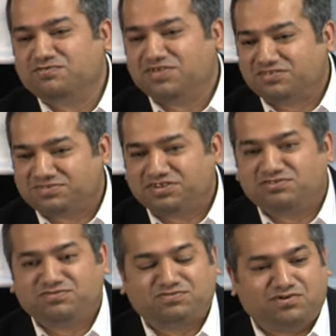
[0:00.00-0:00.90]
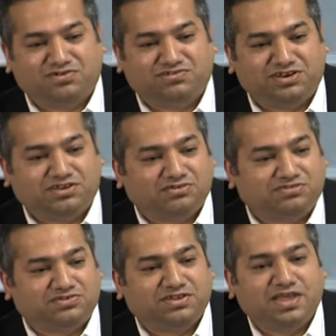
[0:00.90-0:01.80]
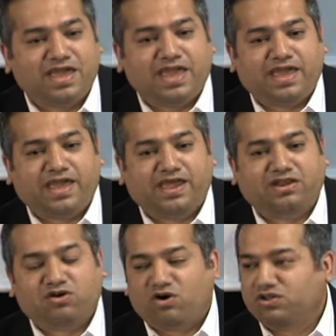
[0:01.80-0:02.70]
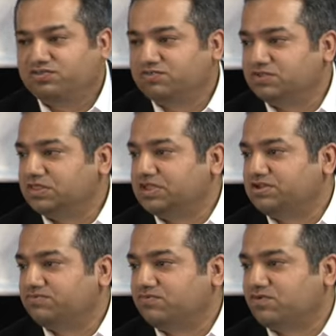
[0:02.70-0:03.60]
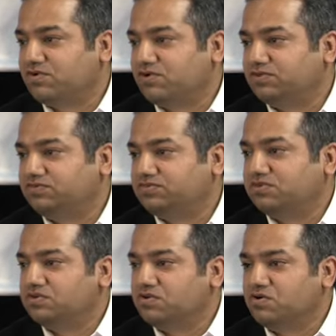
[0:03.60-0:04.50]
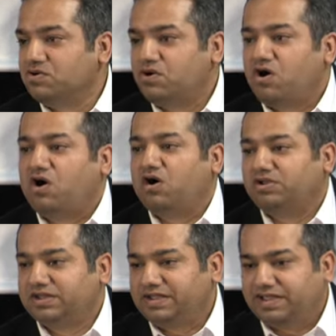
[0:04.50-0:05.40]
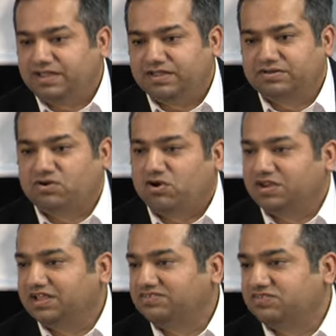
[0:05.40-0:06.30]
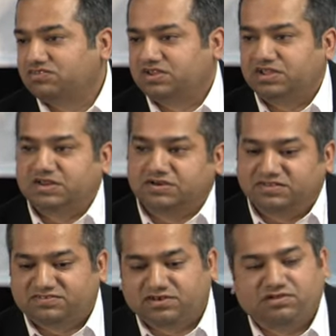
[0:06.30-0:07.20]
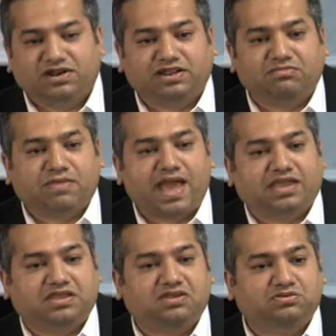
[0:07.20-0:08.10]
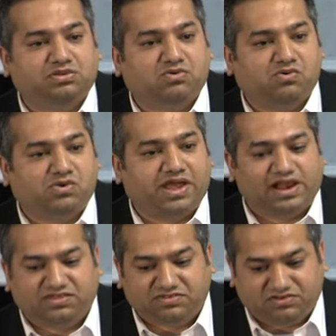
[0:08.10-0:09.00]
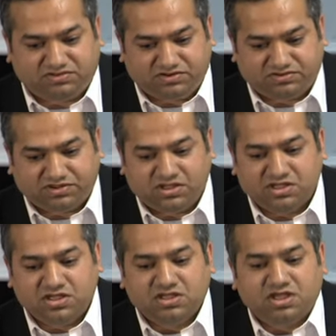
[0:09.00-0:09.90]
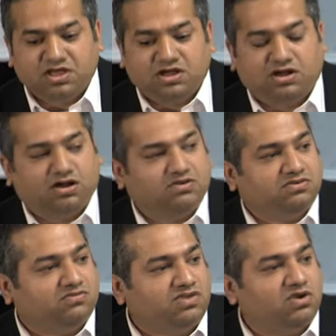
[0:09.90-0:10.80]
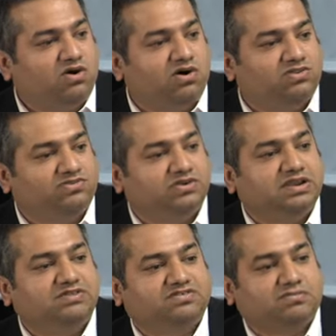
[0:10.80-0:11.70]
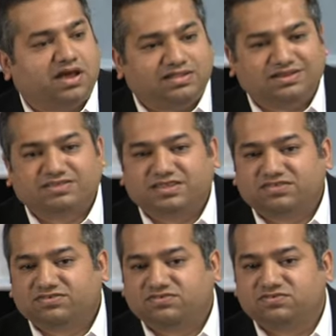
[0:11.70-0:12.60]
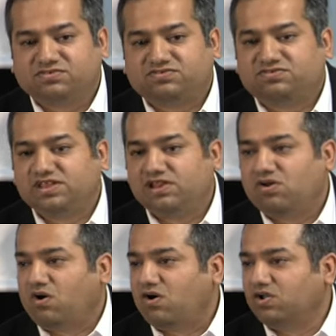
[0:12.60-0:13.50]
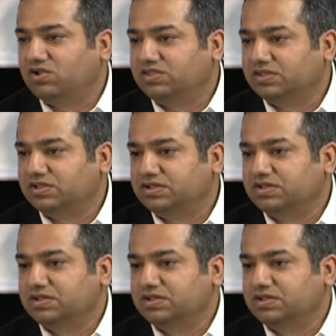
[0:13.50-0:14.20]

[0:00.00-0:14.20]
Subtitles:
wastage was reduced, and also there was no hot exhaust air recirculating back into the cold aisle as a result. We also did some other things to seal all the